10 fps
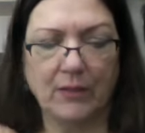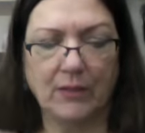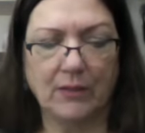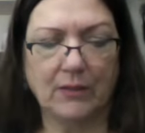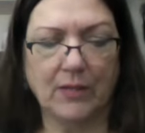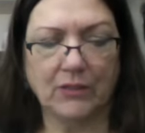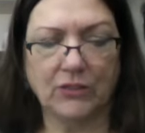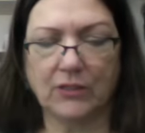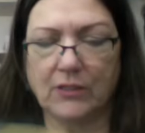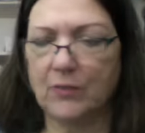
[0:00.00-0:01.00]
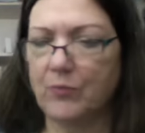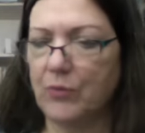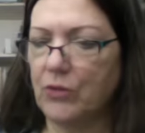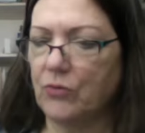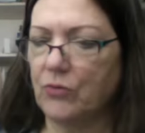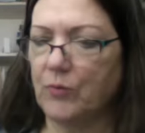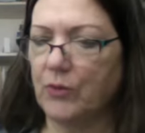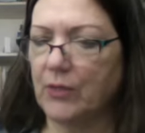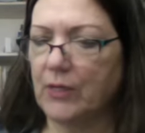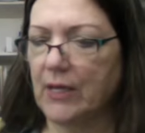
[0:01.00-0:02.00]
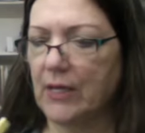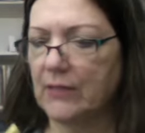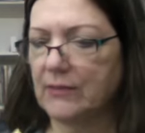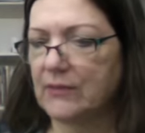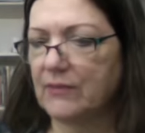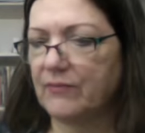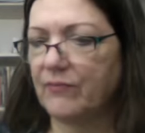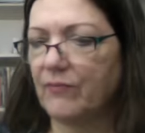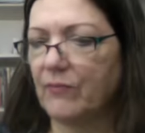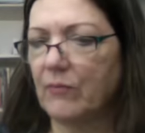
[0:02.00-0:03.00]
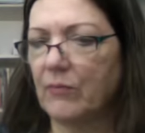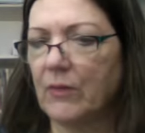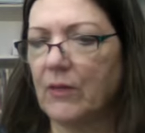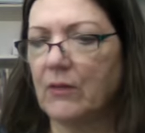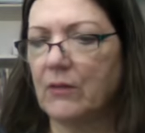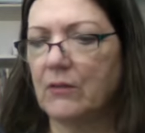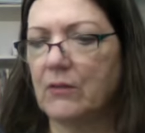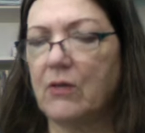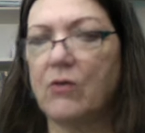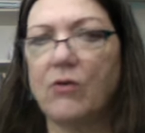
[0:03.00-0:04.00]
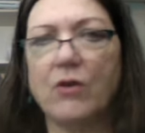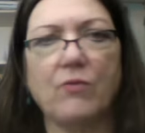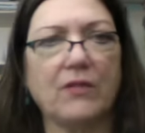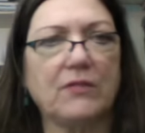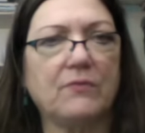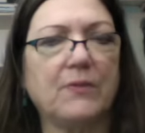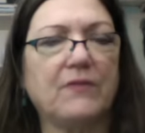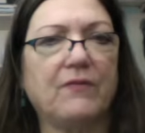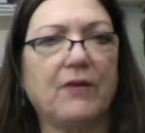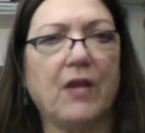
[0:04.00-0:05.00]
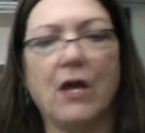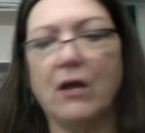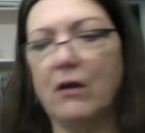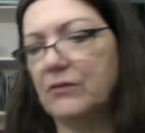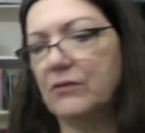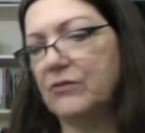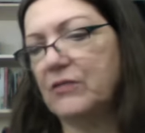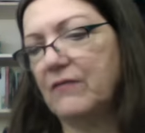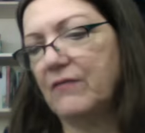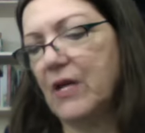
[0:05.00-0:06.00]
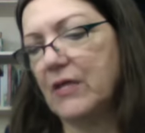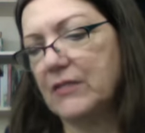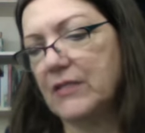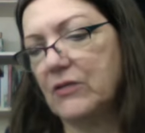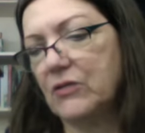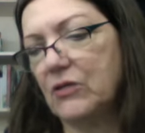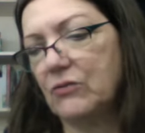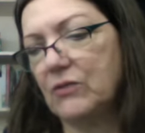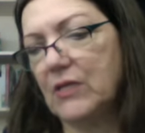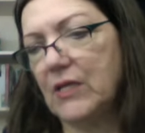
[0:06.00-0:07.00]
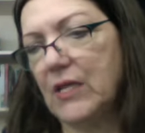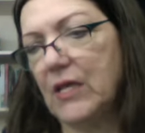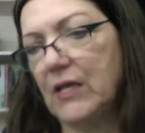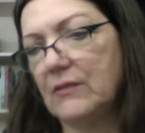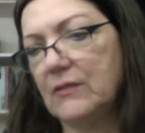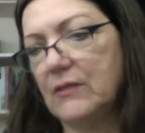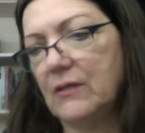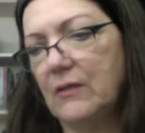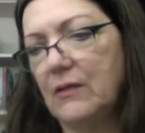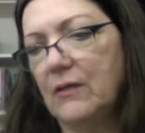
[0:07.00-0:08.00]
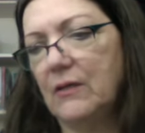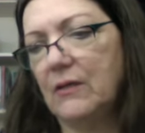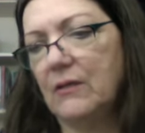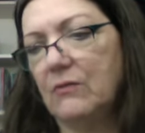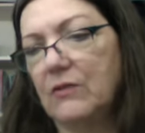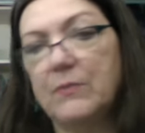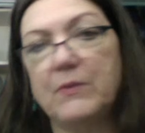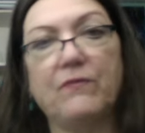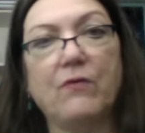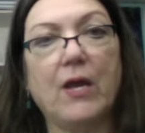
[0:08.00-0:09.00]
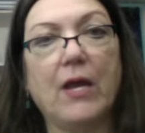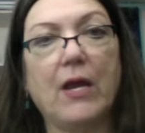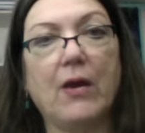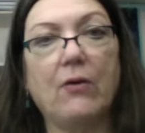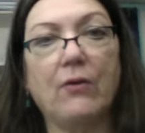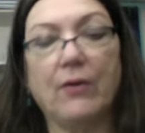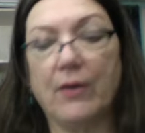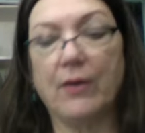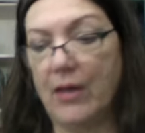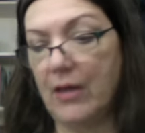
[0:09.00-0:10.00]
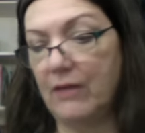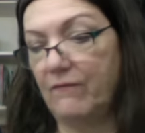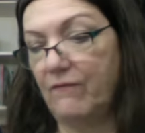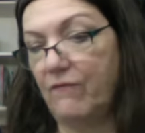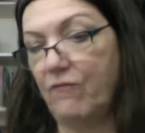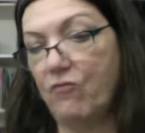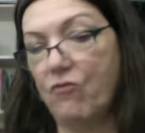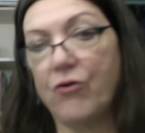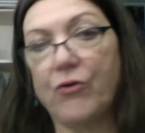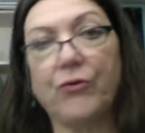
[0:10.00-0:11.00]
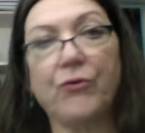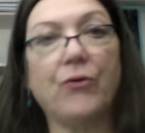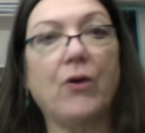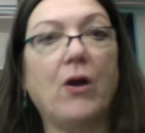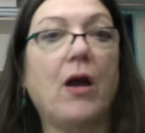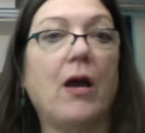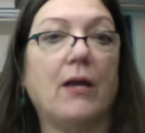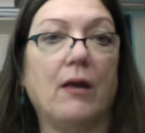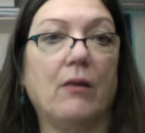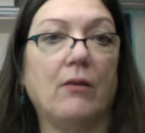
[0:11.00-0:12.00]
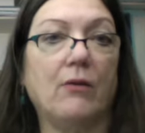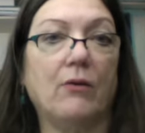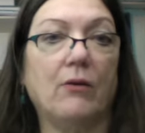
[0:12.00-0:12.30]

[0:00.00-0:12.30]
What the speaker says: It actually is a pretty cool book. It has not only recipes for all sorts of different kind of skin tones, it has recipes for hair and for eye color.